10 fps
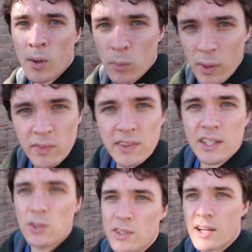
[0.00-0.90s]
One
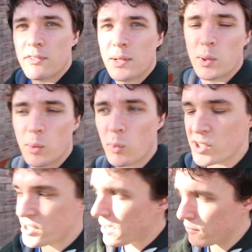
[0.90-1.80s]
thing you definitely want to
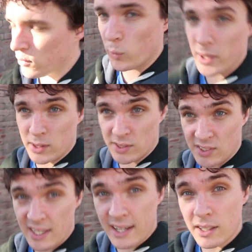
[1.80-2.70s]
watch out for when you're
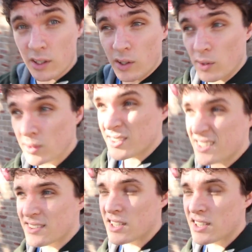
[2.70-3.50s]
setting your goals is